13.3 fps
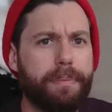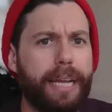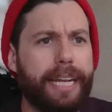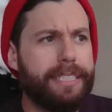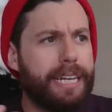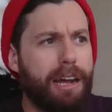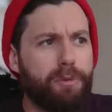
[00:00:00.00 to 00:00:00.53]

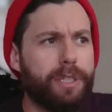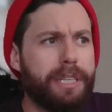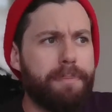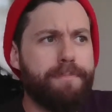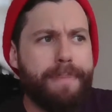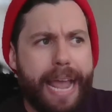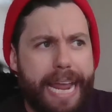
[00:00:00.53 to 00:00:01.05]
It's not really
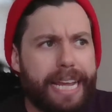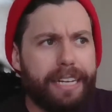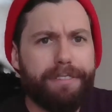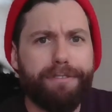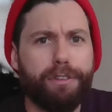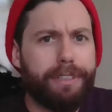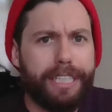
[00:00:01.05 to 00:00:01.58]
made
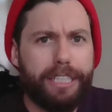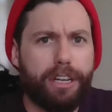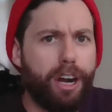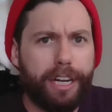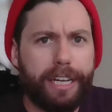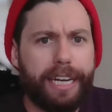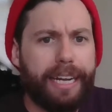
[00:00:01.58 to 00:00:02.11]
for
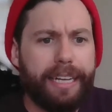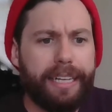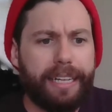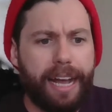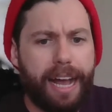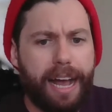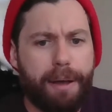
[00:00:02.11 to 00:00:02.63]
retargeting,
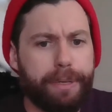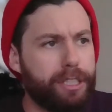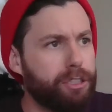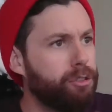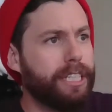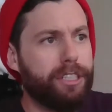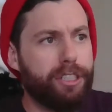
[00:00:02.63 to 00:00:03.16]
but
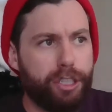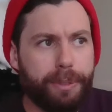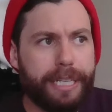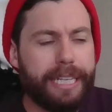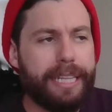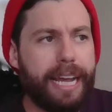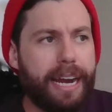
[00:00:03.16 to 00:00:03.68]
you can do it
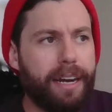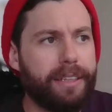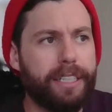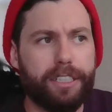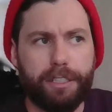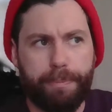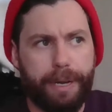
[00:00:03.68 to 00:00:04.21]
in there.
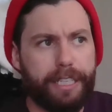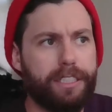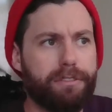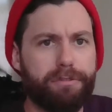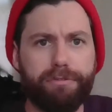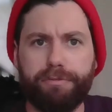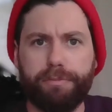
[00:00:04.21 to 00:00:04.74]
There's a bunch
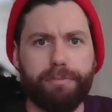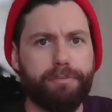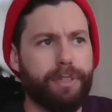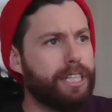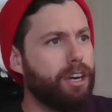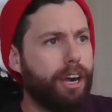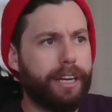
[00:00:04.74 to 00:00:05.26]
of
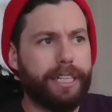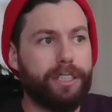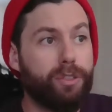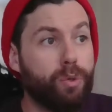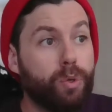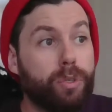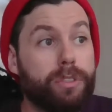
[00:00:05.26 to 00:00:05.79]
retargeting
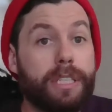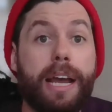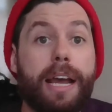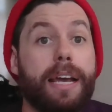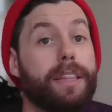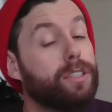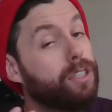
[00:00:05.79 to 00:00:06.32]
tools.
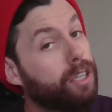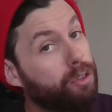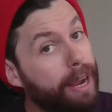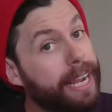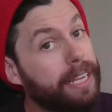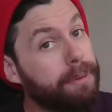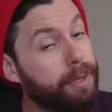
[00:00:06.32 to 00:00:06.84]
There's a
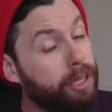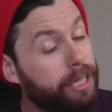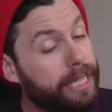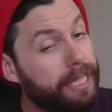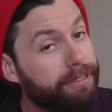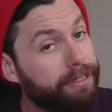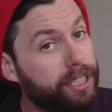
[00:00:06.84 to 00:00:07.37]
great
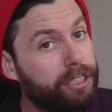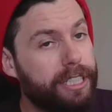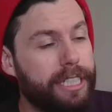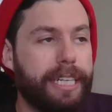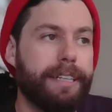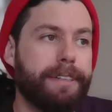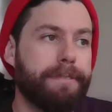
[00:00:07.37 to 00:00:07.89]
community for
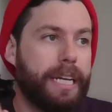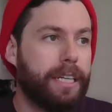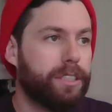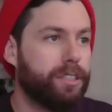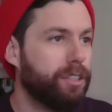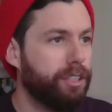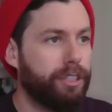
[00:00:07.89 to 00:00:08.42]
Unity.
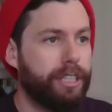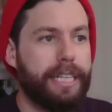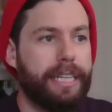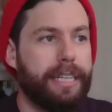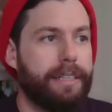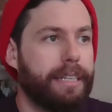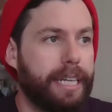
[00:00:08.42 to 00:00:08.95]
So
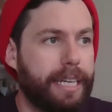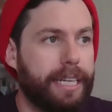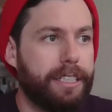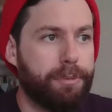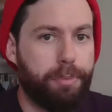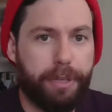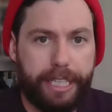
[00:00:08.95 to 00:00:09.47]
Unity
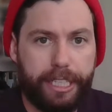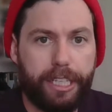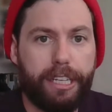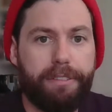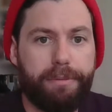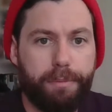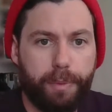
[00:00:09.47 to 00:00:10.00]
is pretty
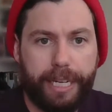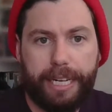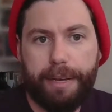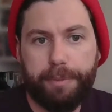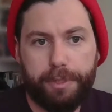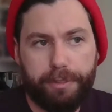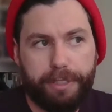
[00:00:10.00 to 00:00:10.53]
good when it
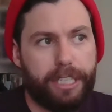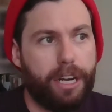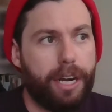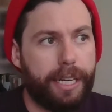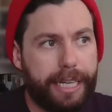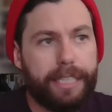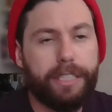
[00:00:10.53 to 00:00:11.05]
comes to
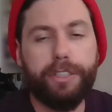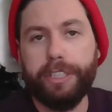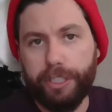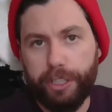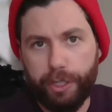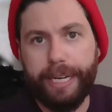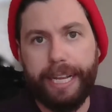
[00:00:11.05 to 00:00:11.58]
retargeting, and you
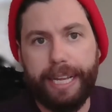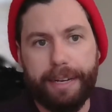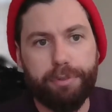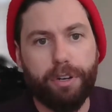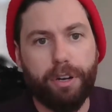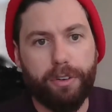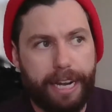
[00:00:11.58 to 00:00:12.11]
can do it in
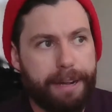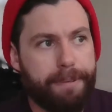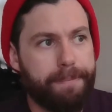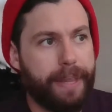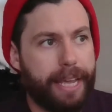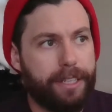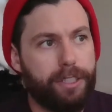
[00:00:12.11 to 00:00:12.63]

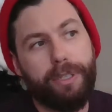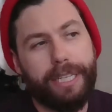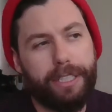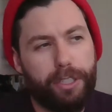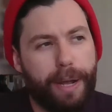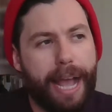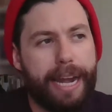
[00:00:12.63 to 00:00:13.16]
program, and you
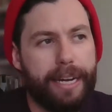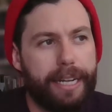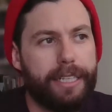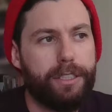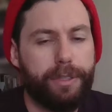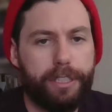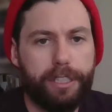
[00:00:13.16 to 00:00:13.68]
can do
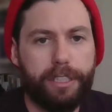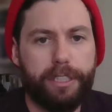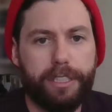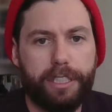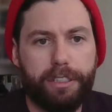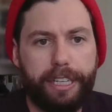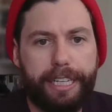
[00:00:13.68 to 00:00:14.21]
editing to a certain
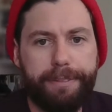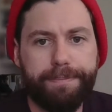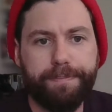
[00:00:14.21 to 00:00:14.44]
degree.